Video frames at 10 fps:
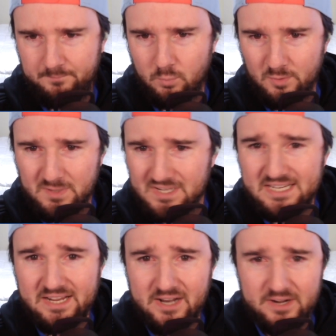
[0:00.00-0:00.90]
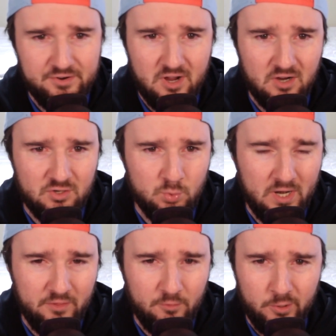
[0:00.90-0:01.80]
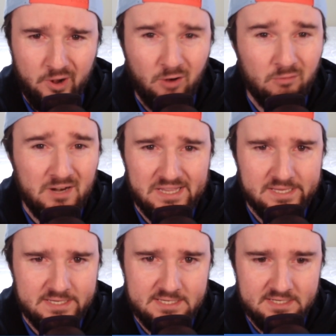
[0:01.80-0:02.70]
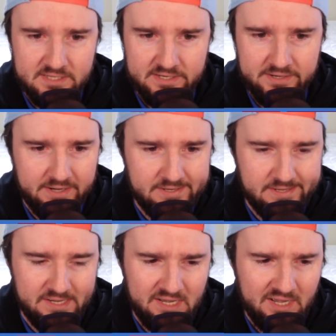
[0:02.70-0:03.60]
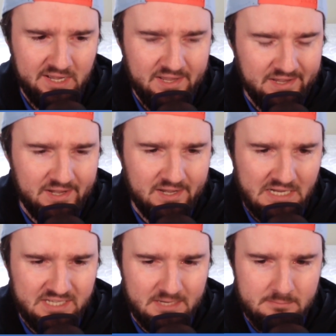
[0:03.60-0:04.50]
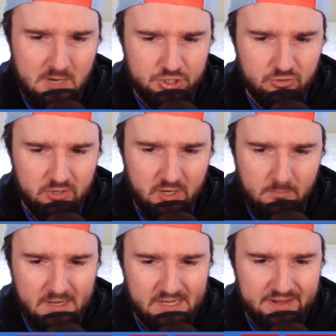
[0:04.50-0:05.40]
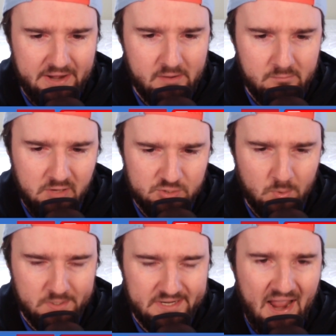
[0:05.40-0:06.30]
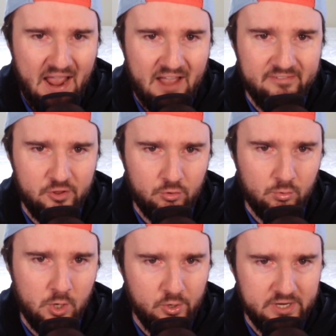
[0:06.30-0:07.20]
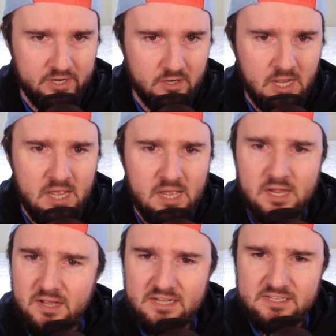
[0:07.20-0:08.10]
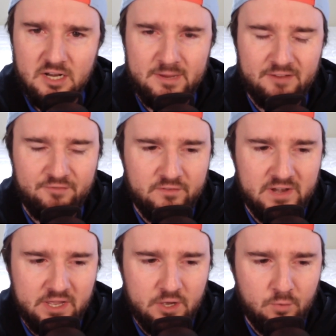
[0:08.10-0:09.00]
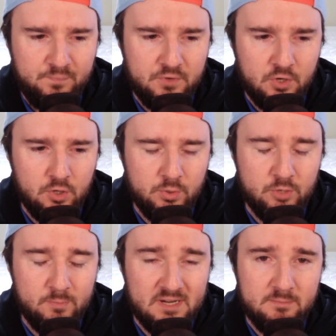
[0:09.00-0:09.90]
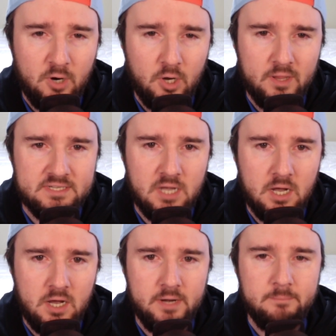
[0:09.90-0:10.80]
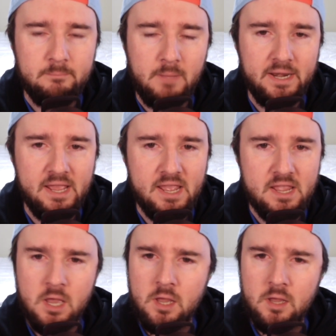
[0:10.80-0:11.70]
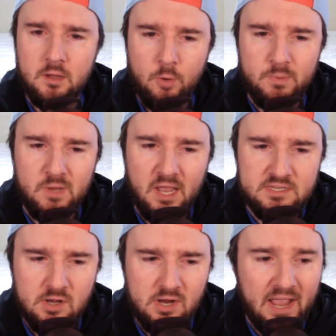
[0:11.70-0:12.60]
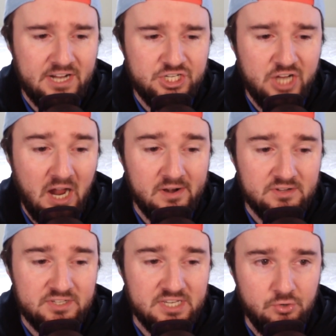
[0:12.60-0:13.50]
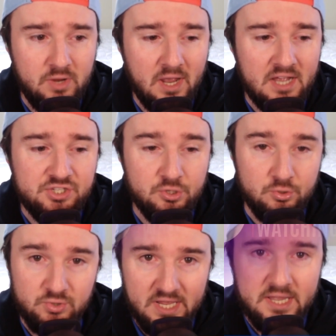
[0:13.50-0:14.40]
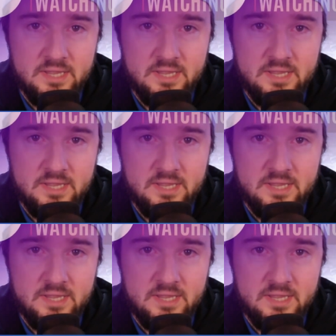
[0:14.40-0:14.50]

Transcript: We've been seeing underdogs win on the road already this season. And yeah, I'll take Montreal money line and +1.5 on the road here. That's going to be it for the video. Good luck with your picks and parlays on Monday. Hope you guys all cash out, and I'll see you guys Tuesday.